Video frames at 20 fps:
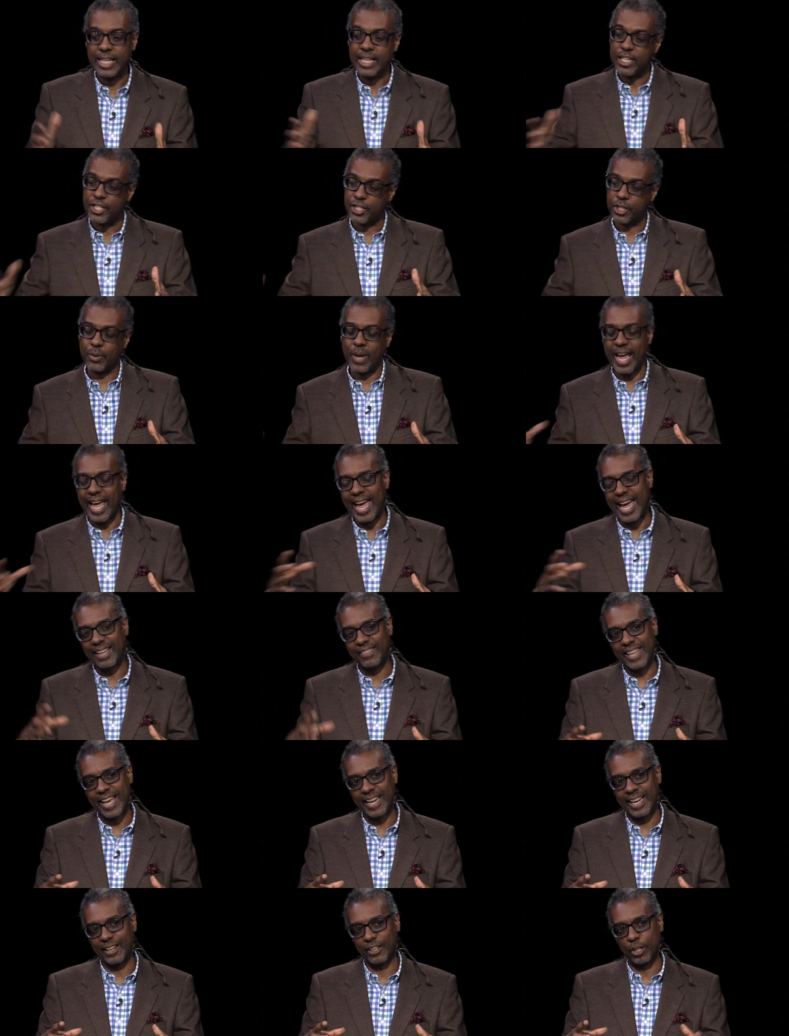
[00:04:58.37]
So you had
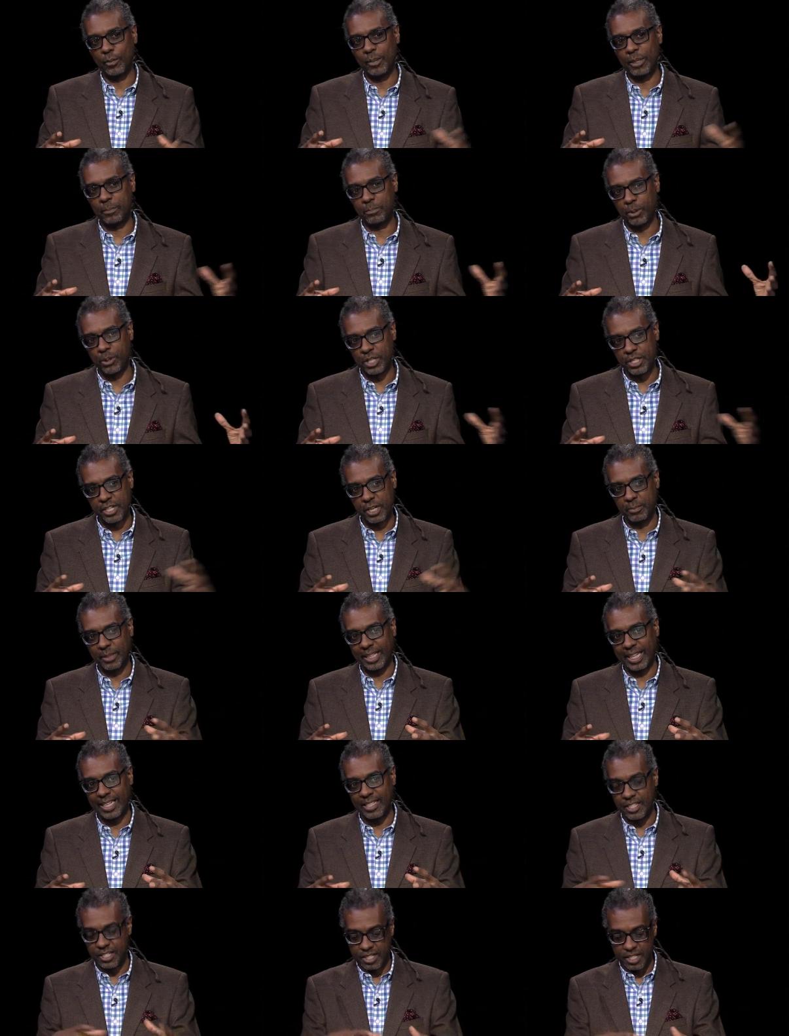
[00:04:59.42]
that element pushed up
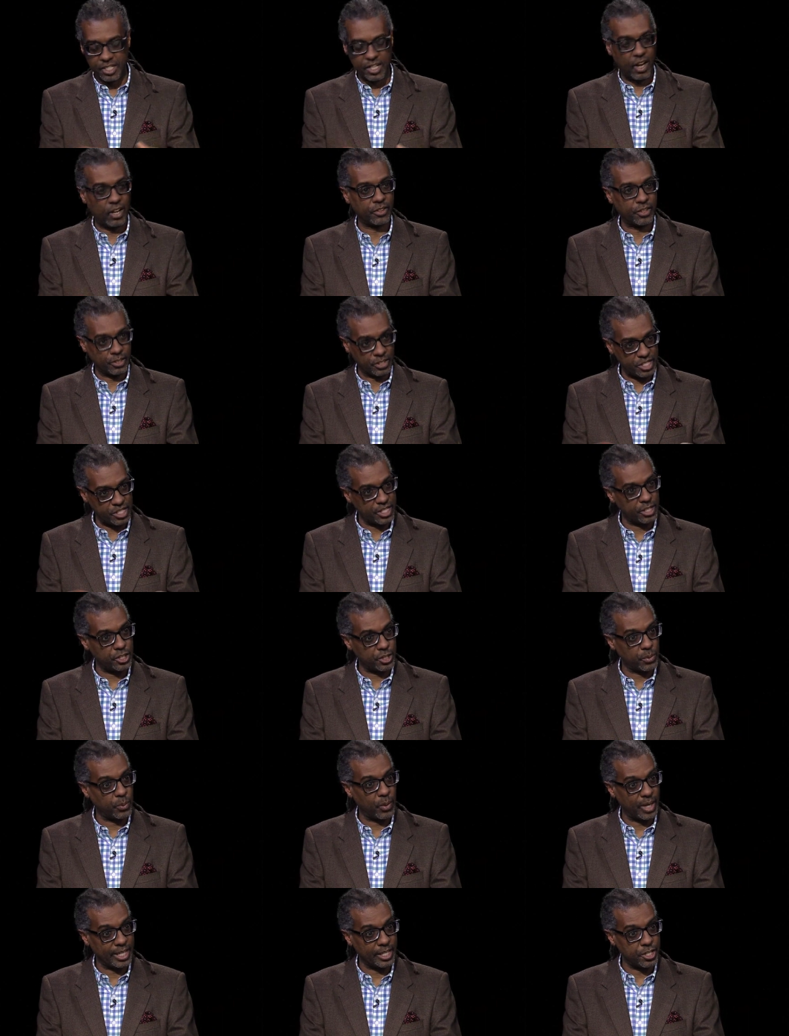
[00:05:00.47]
against this other
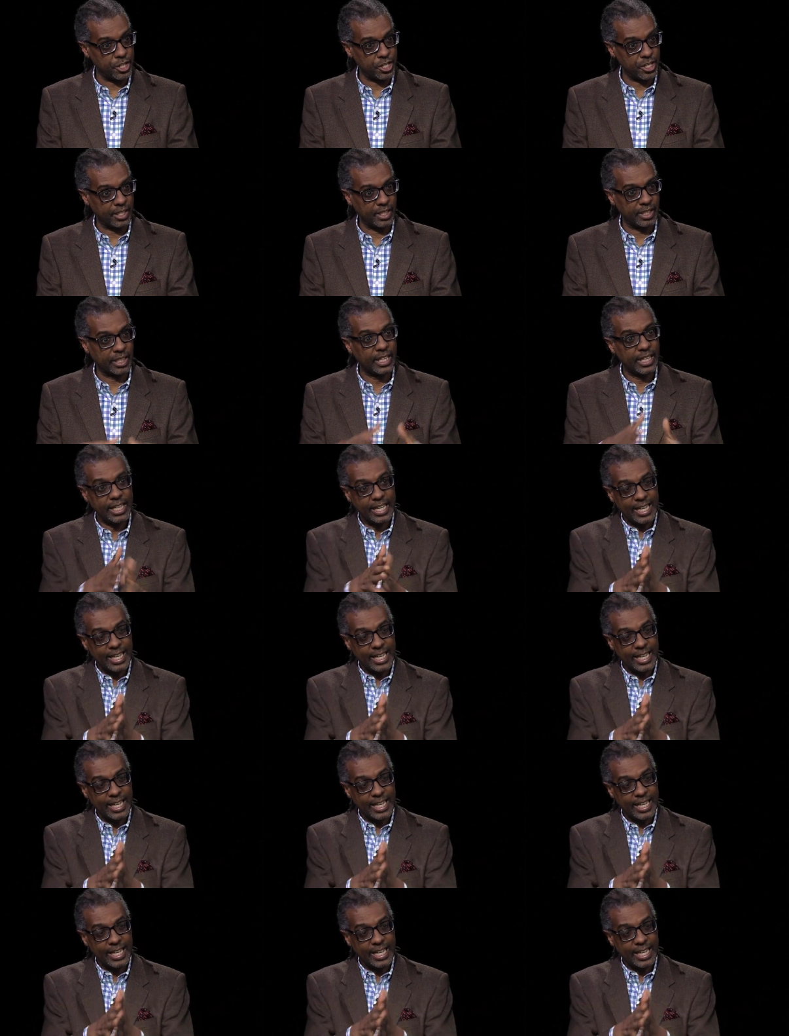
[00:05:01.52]
situation,